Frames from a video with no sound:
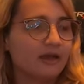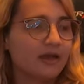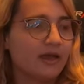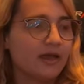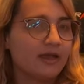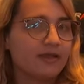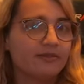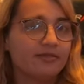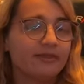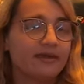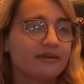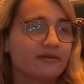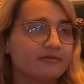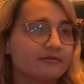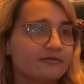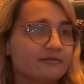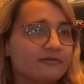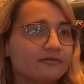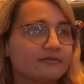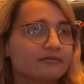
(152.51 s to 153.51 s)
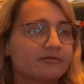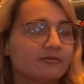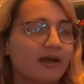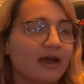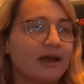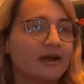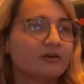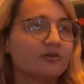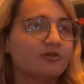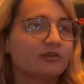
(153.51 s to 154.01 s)
and they
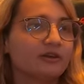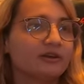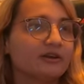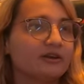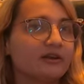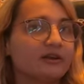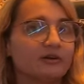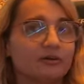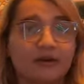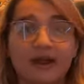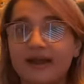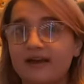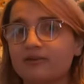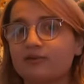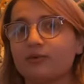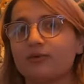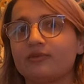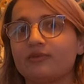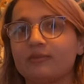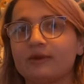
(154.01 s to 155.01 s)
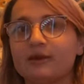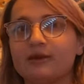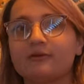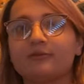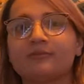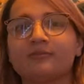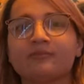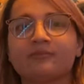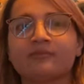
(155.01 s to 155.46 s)
actually interact with me,